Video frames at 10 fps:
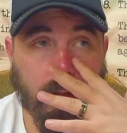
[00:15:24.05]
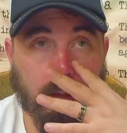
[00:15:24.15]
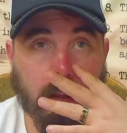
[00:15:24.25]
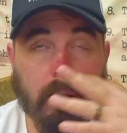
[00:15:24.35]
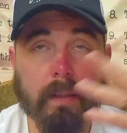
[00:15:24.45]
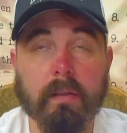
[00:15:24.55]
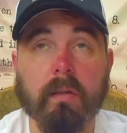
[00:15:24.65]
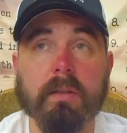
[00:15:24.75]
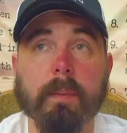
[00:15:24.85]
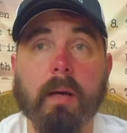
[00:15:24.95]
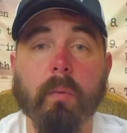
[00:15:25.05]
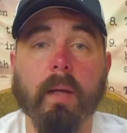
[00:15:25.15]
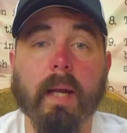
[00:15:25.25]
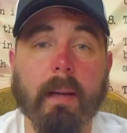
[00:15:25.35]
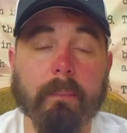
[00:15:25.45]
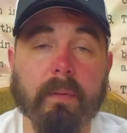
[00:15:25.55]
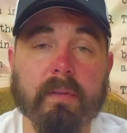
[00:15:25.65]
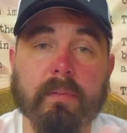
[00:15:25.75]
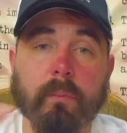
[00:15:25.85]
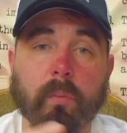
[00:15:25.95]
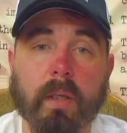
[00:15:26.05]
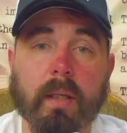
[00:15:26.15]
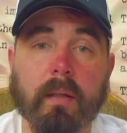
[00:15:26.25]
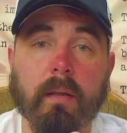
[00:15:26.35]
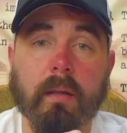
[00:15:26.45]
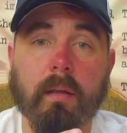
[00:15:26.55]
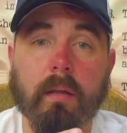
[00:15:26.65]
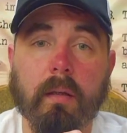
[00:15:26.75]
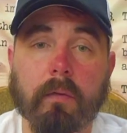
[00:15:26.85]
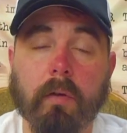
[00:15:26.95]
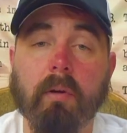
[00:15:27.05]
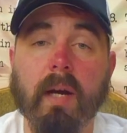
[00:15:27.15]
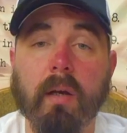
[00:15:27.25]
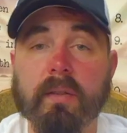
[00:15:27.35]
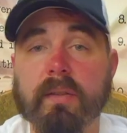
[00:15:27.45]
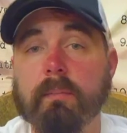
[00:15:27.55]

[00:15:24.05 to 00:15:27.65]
It talks about what happens when the cloud is